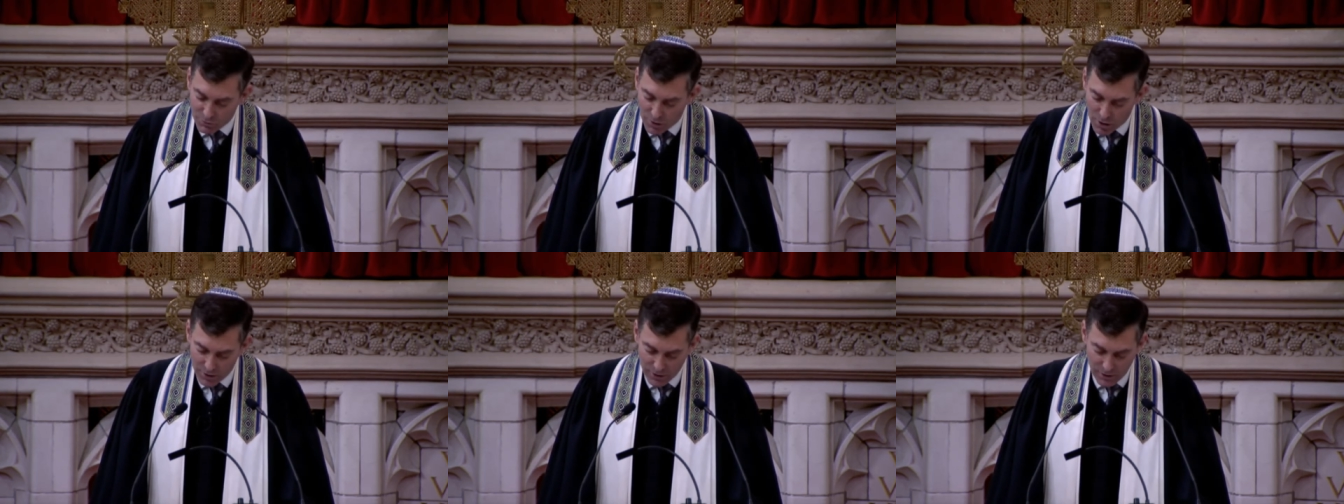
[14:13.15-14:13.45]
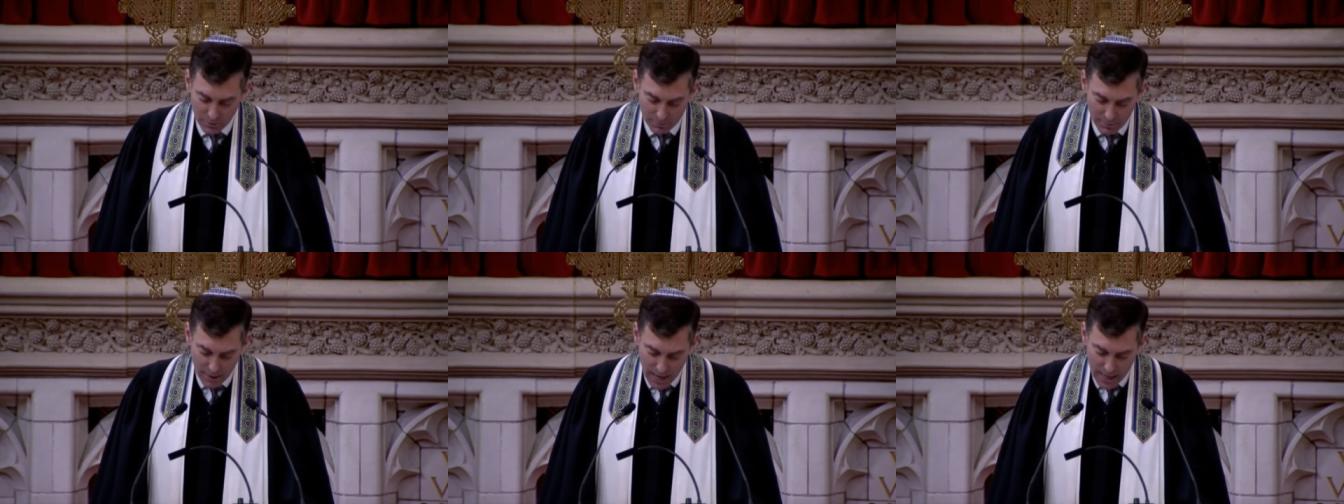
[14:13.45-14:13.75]
our
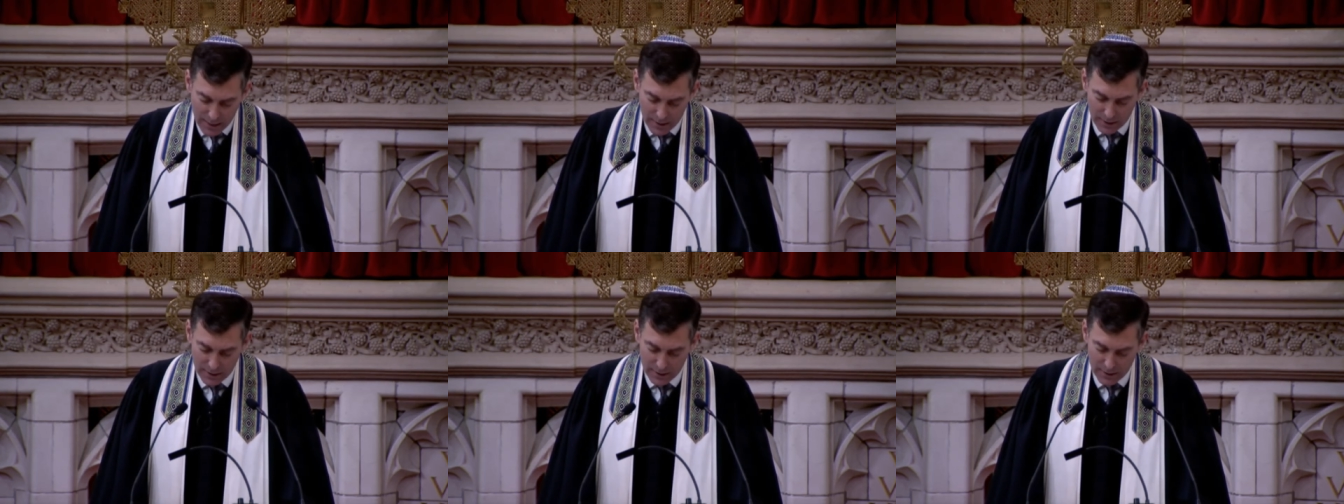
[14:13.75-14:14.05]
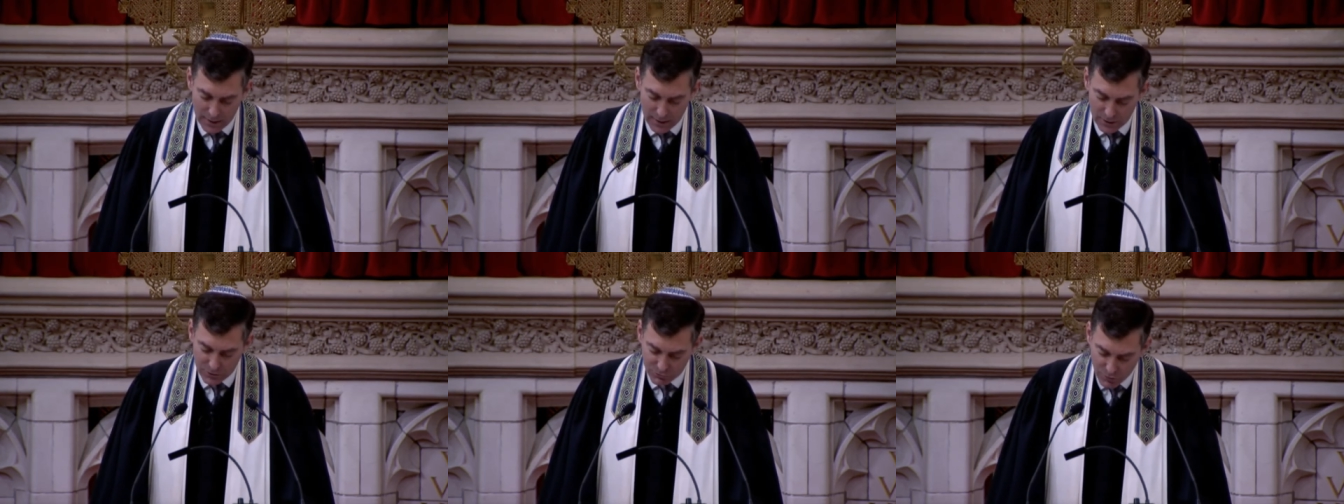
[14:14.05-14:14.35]

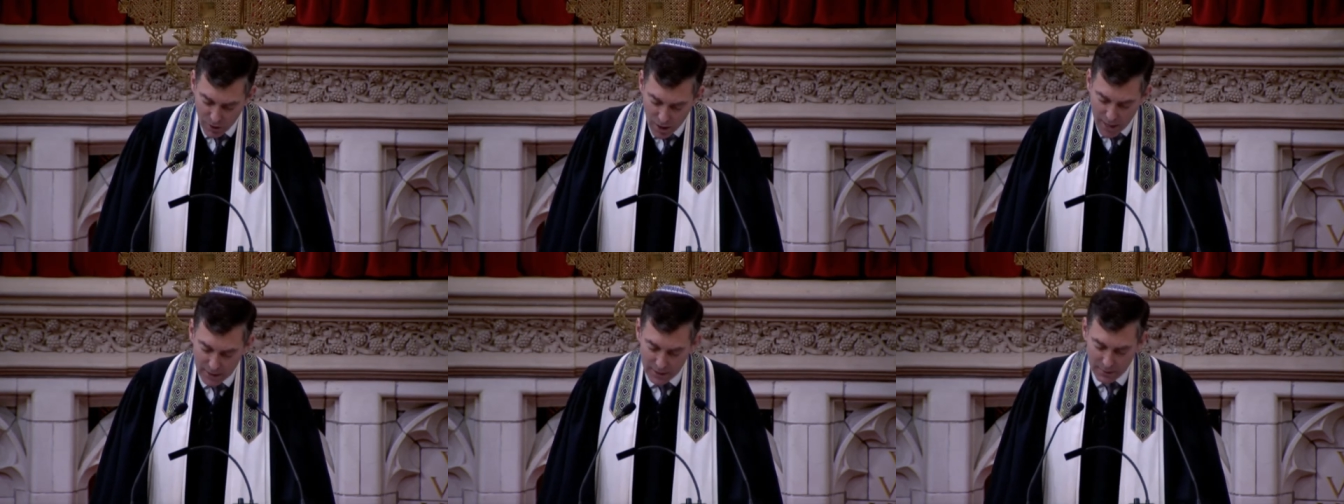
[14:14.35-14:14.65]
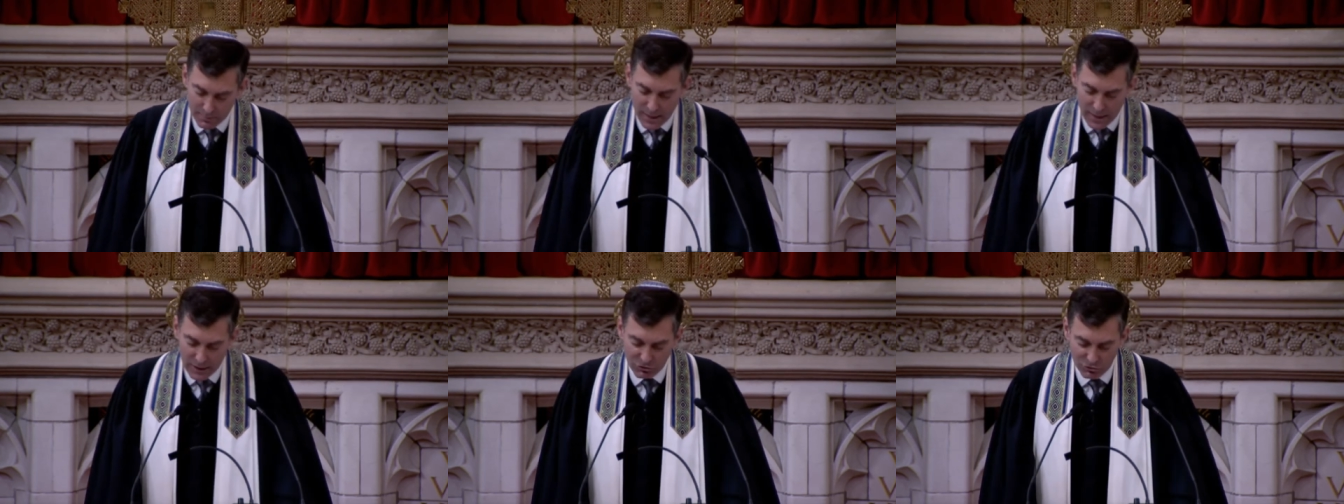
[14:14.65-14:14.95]
humanity and trying to
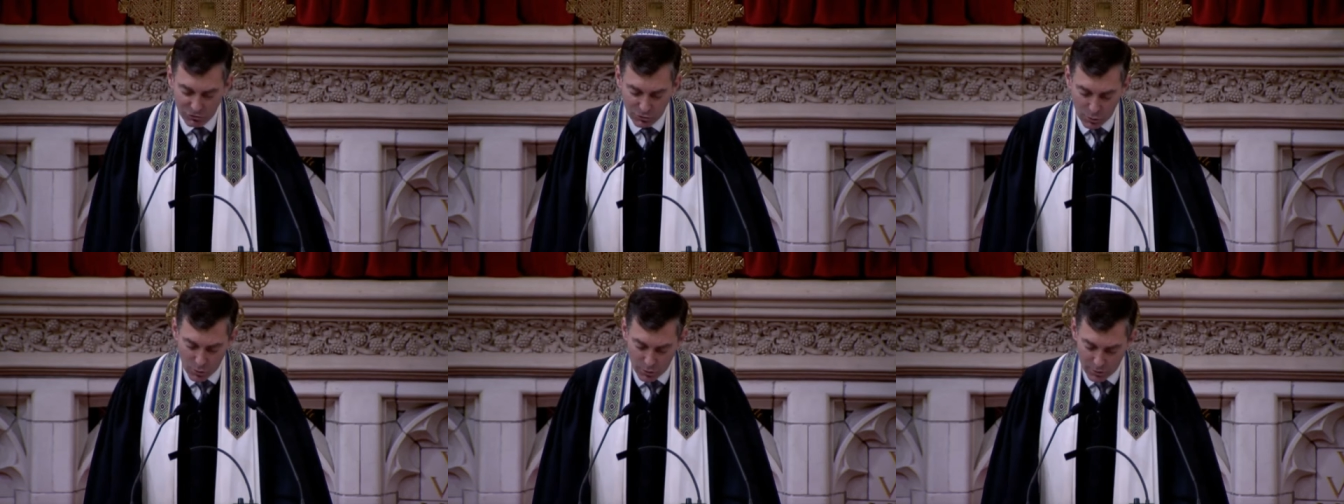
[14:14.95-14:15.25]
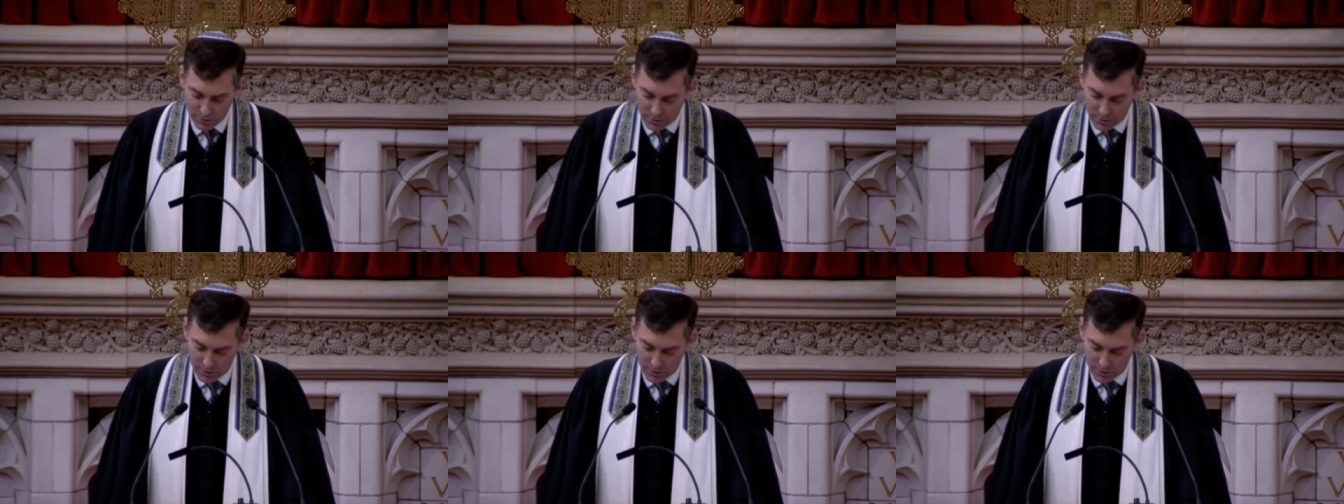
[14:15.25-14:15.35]
make sure